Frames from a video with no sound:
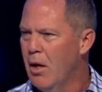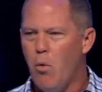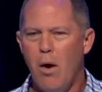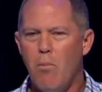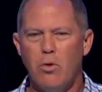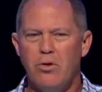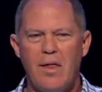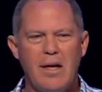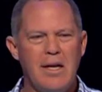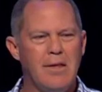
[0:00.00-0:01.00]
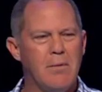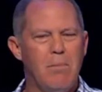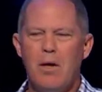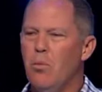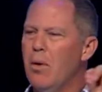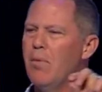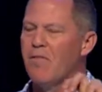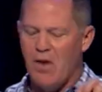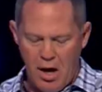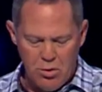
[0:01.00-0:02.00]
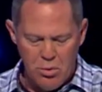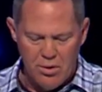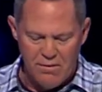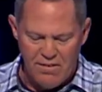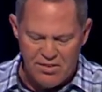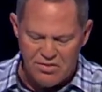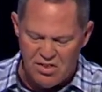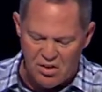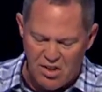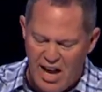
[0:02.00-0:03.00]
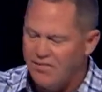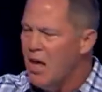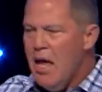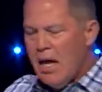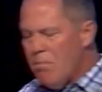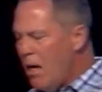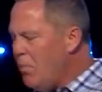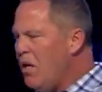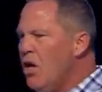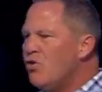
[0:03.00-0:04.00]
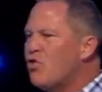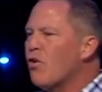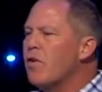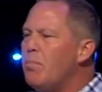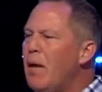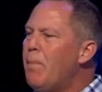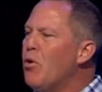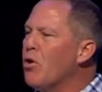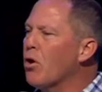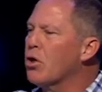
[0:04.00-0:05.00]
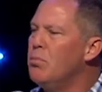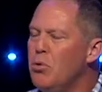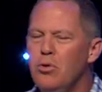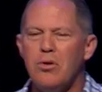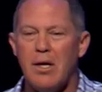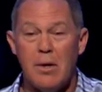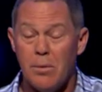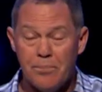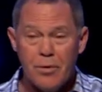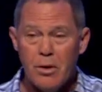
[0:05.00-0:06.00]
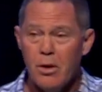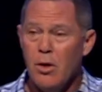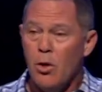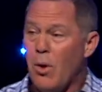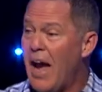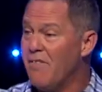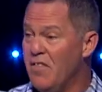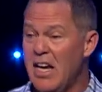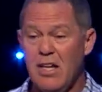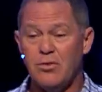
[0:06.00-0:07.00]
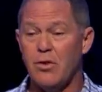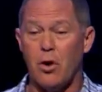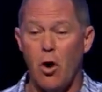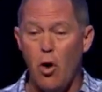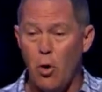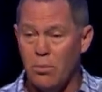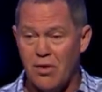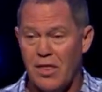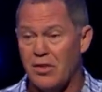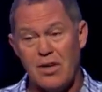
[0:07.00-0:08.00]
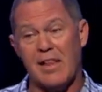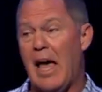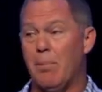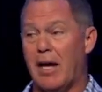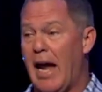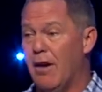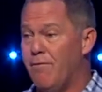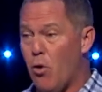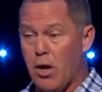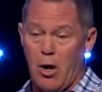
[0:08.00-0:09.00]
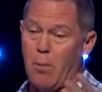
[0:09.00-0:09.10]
And what more do they need The men and women of God who will invest in their lives? It may be serving people in our community who have needs in their homes and things like that but can't afford it.